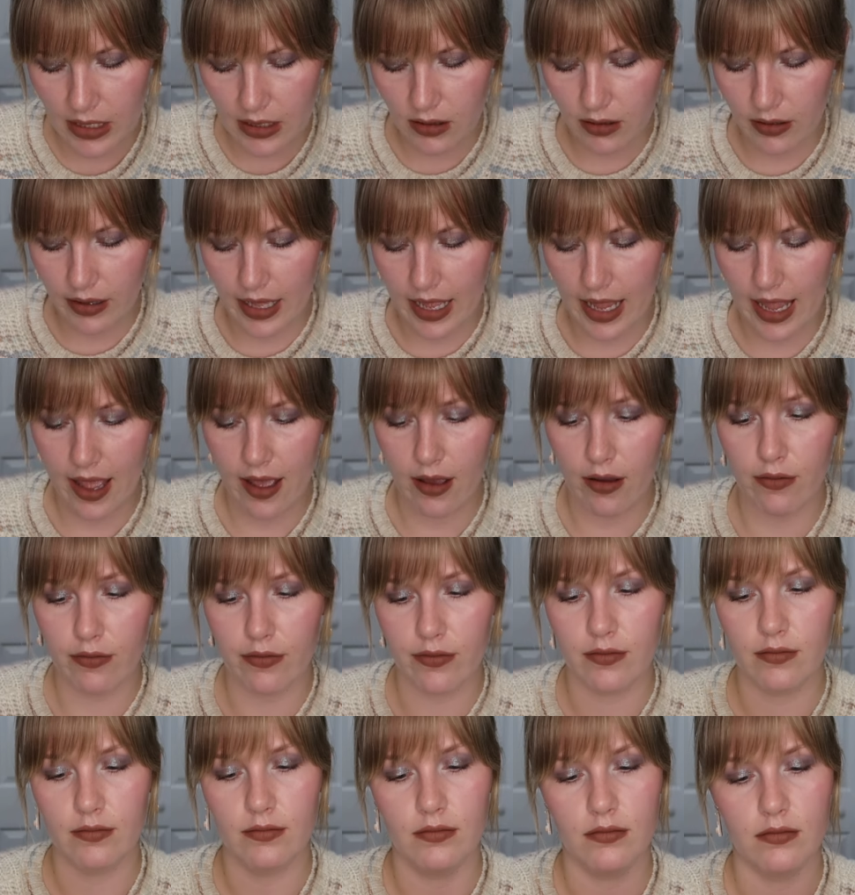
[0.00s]
Lethal, I have
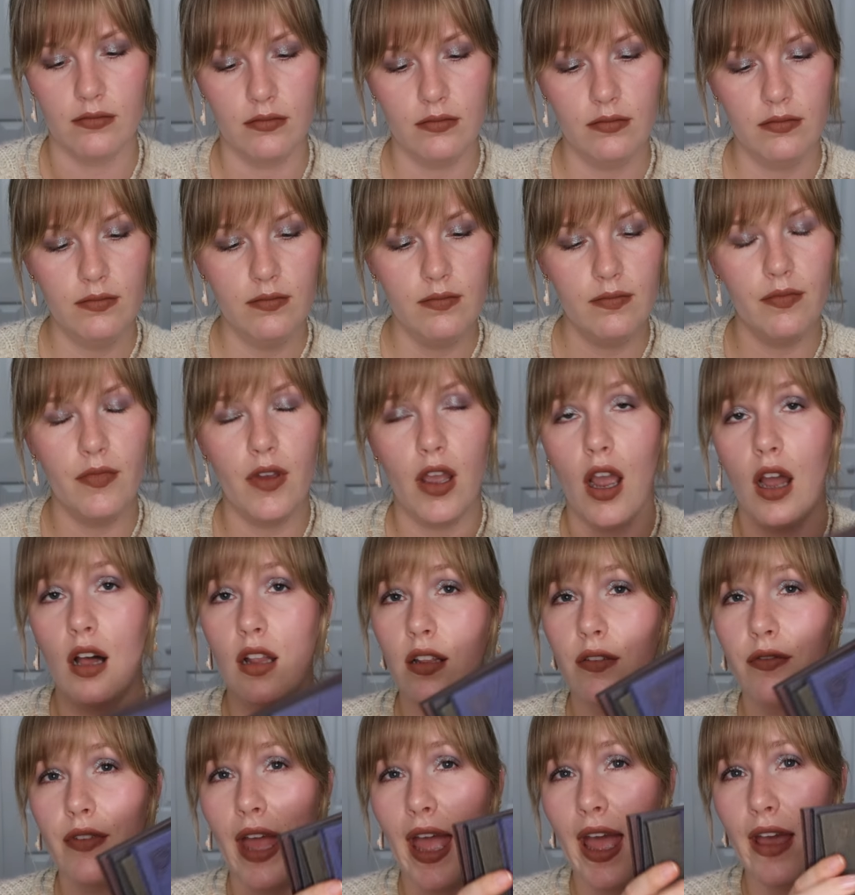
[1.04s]
all
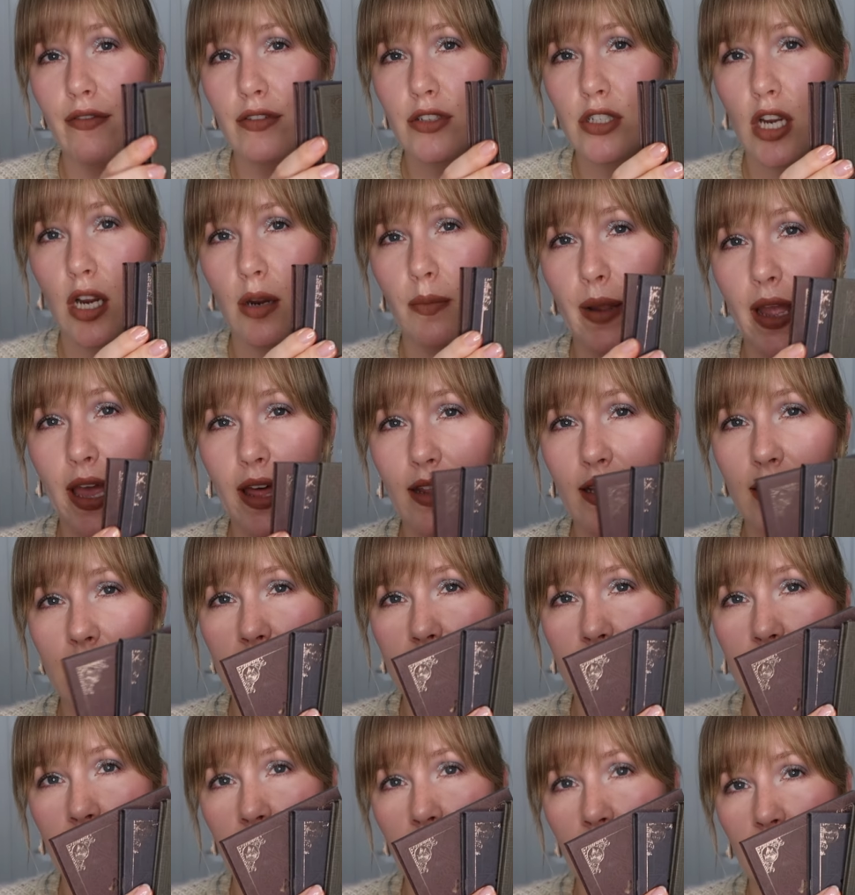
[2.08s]
of the Avatar
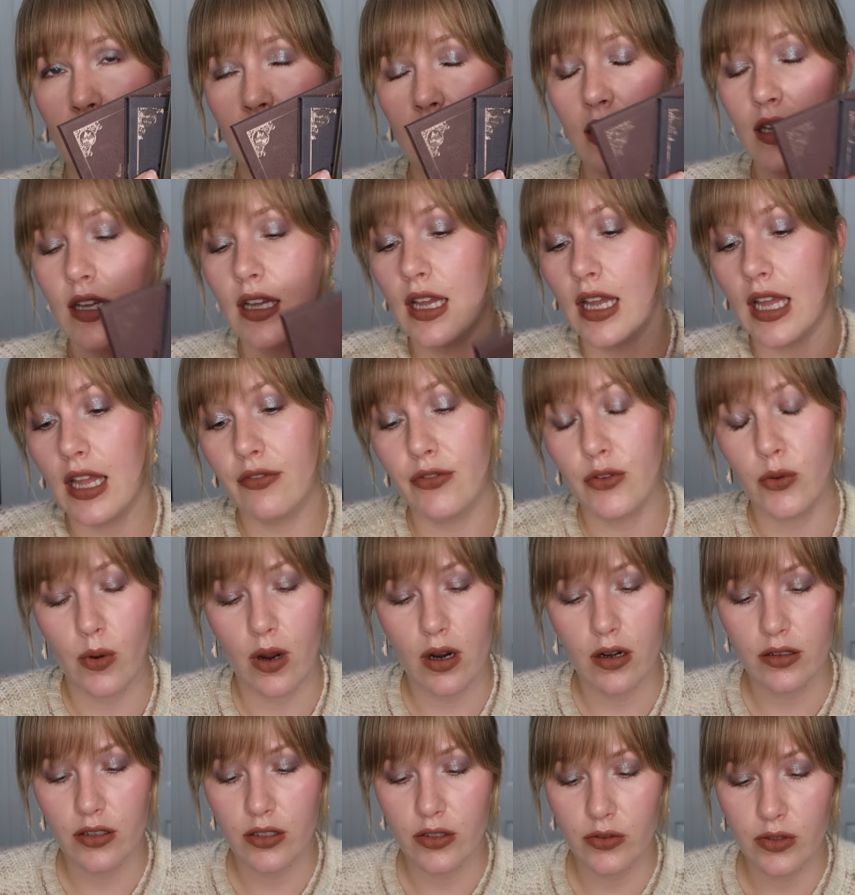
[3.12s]
palettes. If you
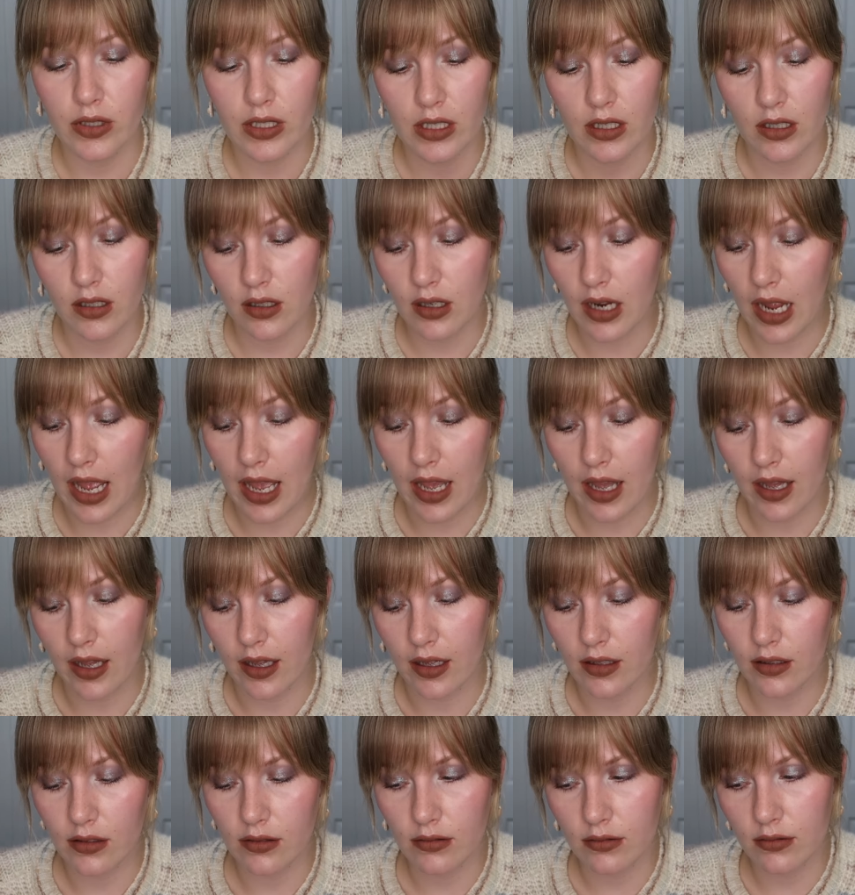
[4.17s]
aren't new here,
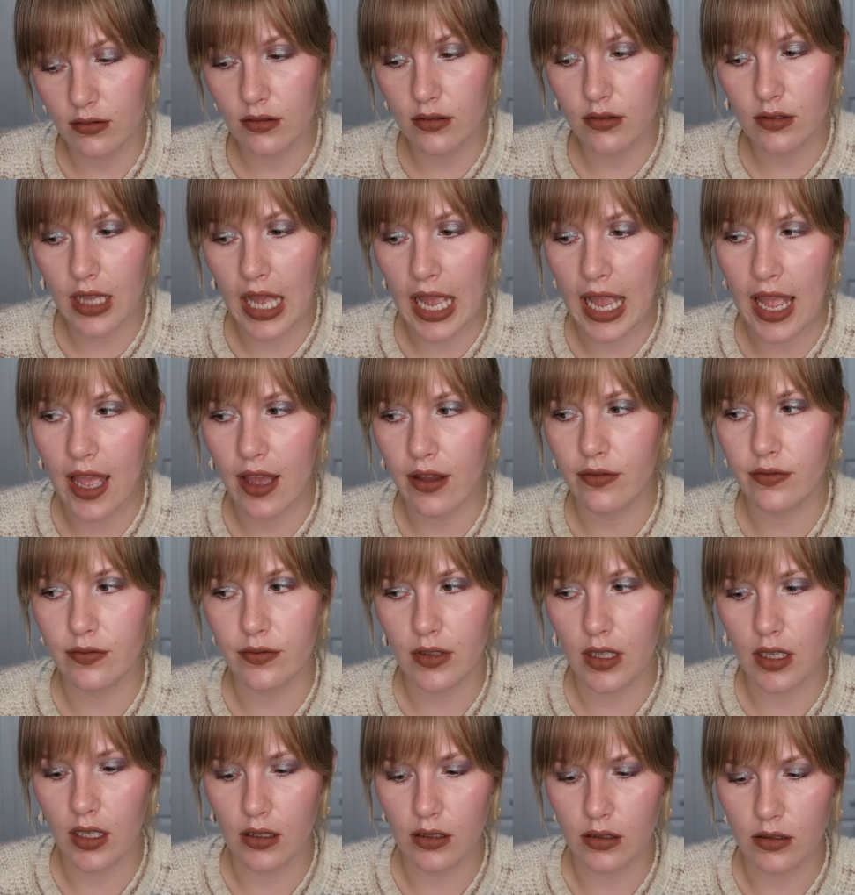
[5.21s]
I have
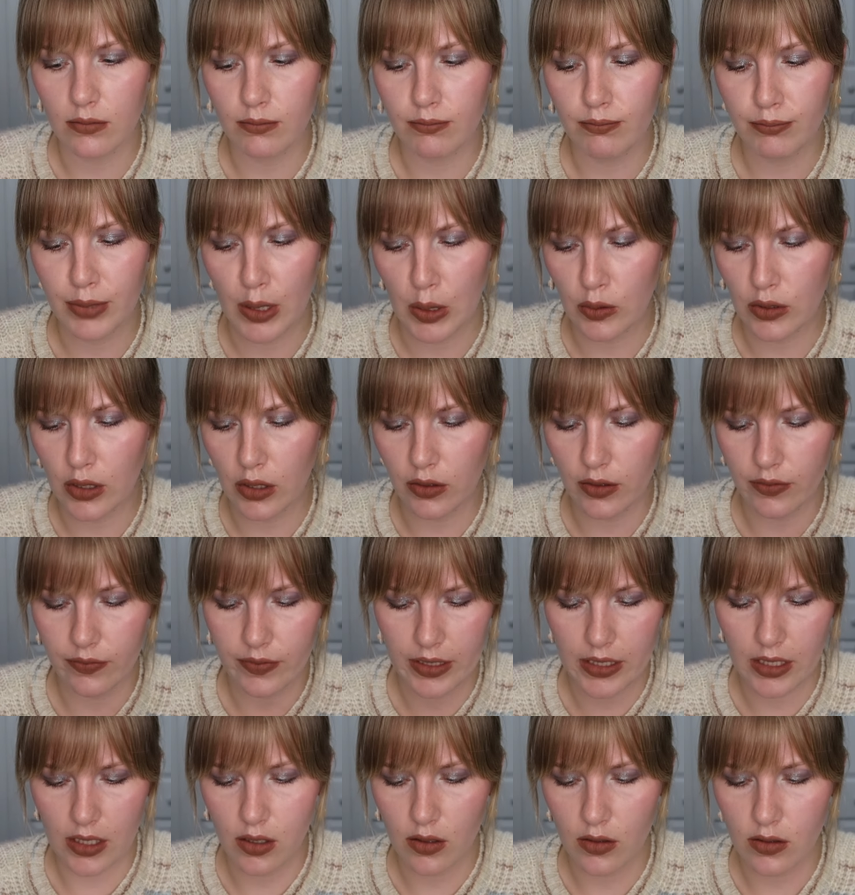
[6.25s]
a boatload of
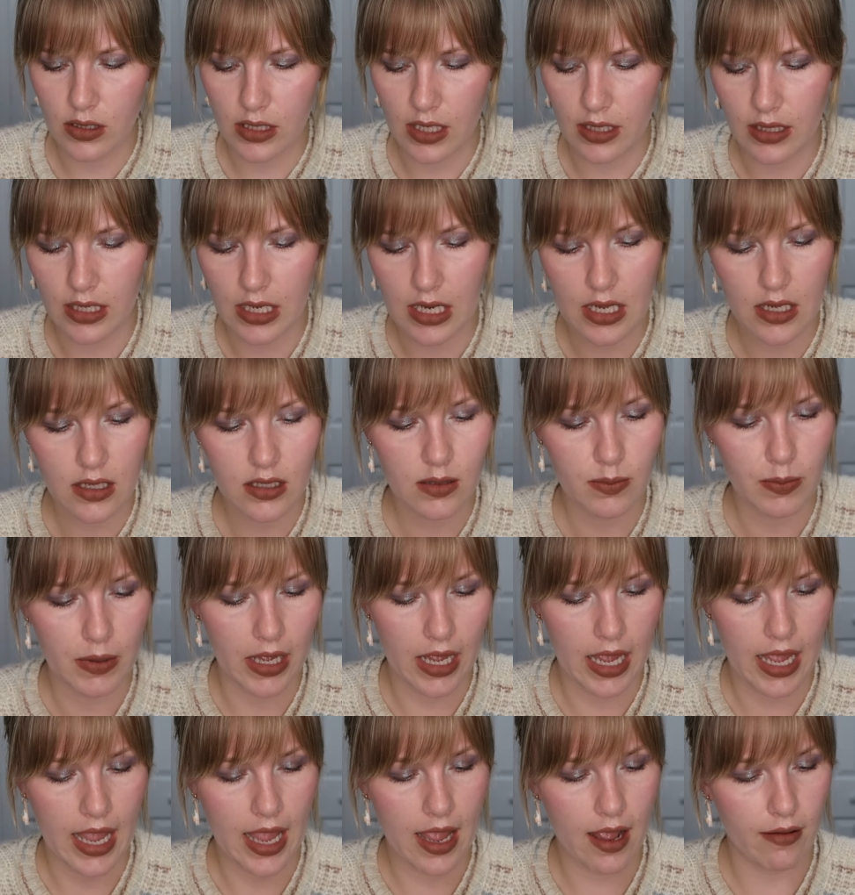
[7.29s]
videos on these. But
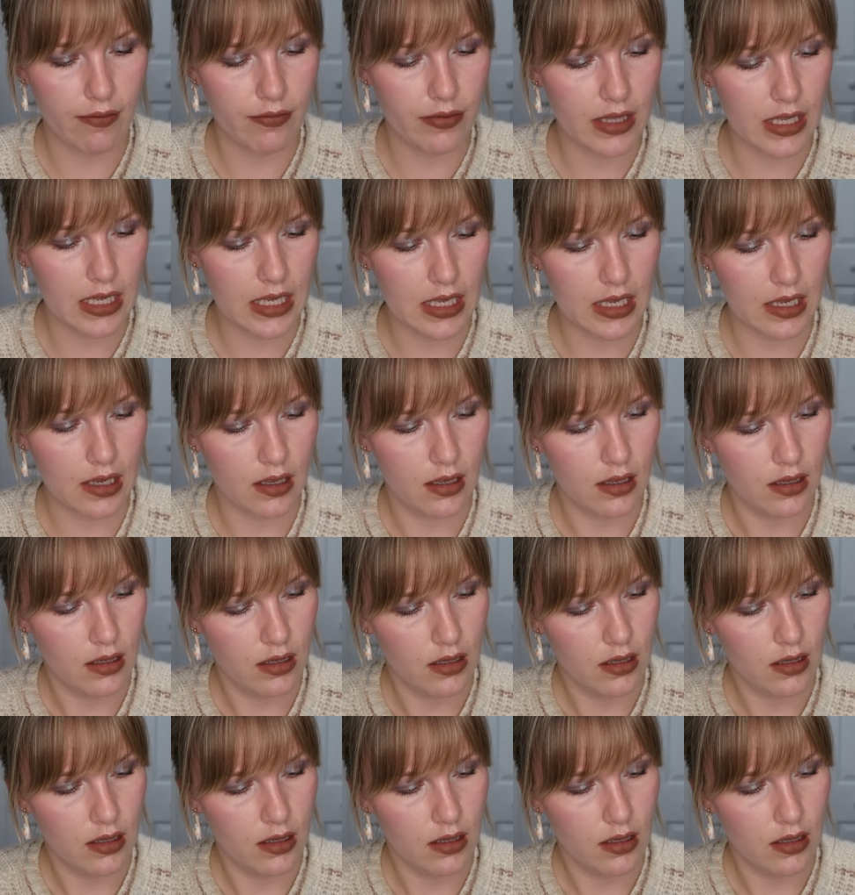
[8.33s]
I have the